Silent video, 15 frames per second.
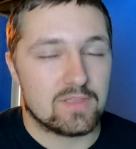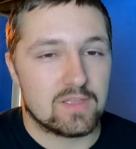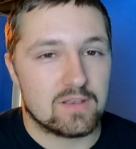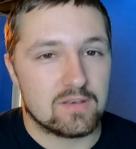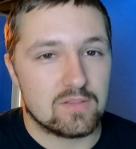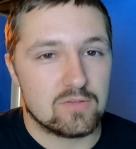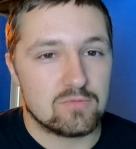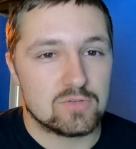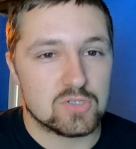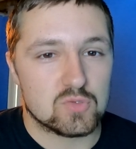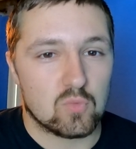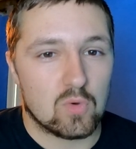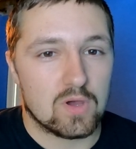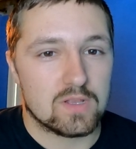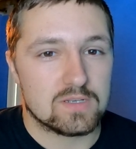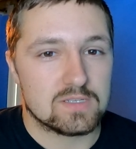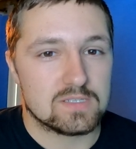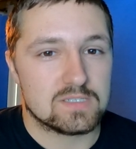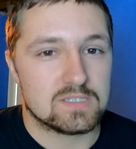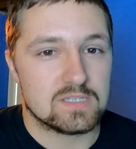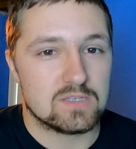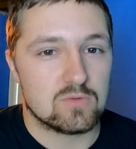that you just want to
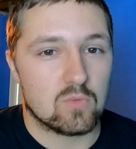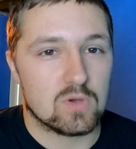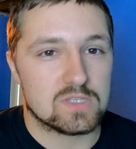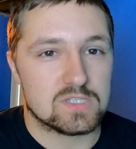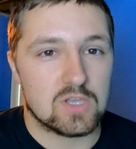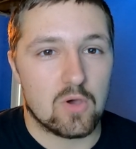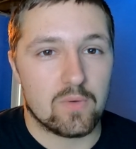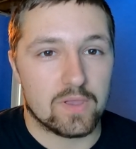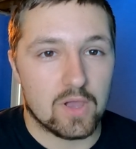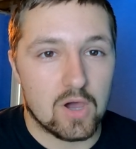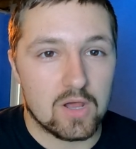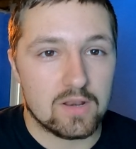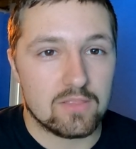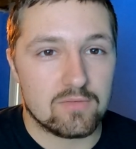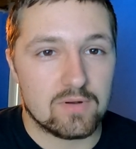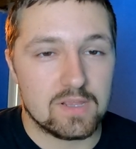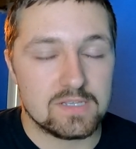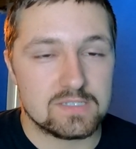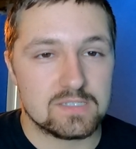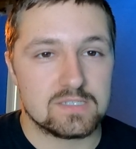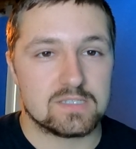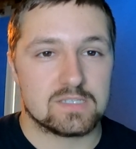see what's going on in the
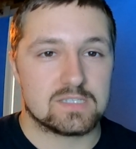races,